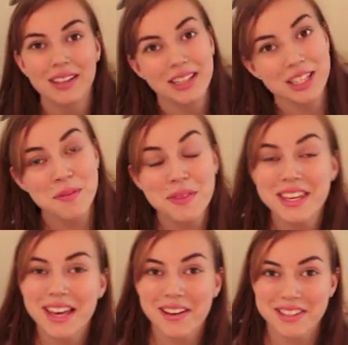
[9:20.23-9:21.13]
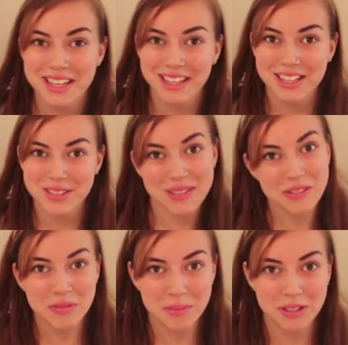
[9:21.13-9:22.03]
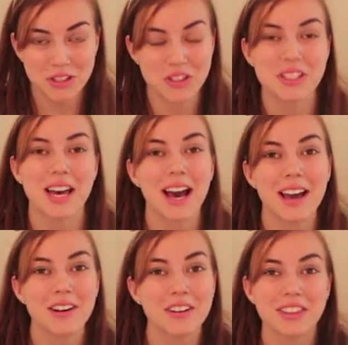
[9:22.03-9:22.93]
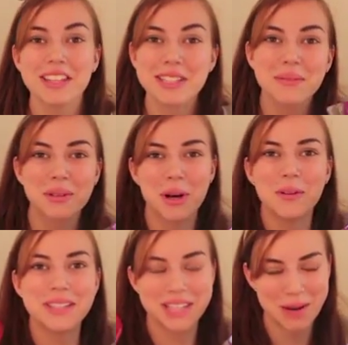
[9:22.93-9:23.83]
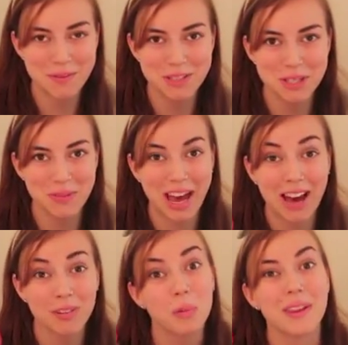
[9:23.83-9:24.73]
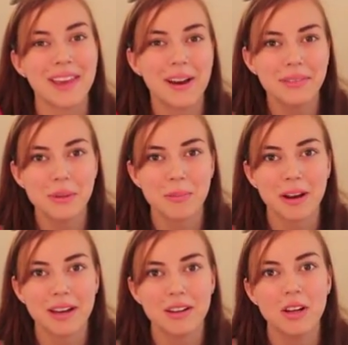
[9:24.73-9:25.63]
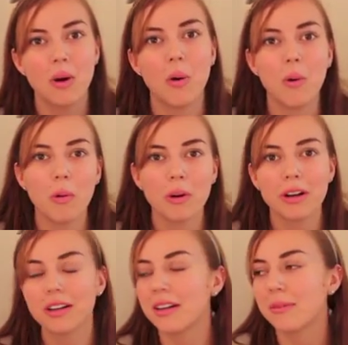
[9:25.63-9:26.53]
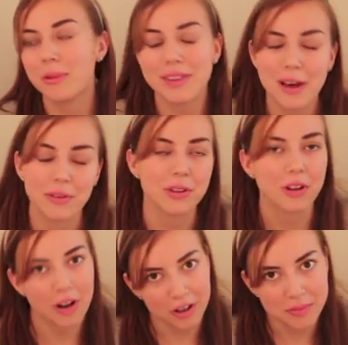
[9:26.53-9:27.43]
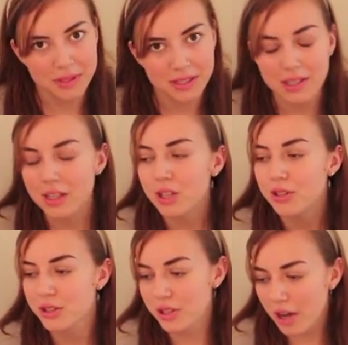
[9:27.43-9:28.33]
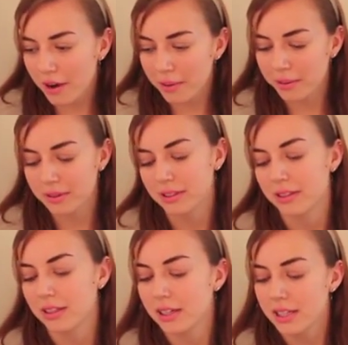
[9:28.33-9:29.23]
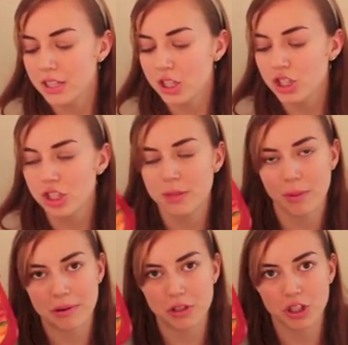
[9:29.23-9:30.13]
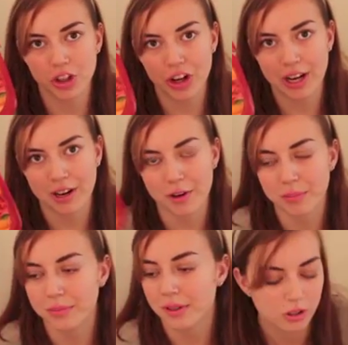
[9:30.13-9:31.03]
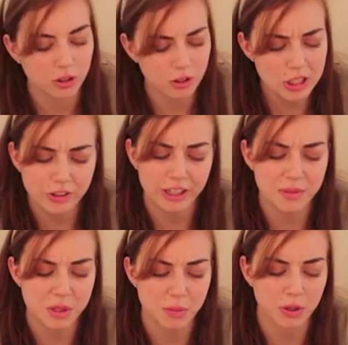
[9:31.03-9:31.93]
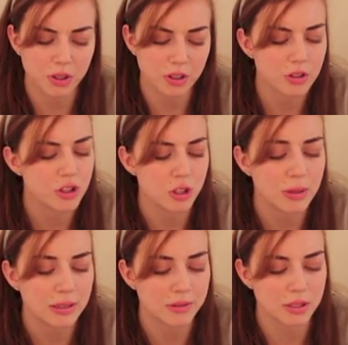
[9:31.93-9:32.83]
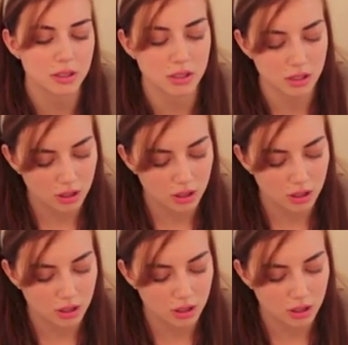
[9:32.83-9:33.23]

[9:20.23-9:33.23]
something else I like to eat when my blood sugar is high are things that would go in sandwiches but have it without the bread or without the carbs. So this is just brown sugar ham, 3 grams per 2 ounces.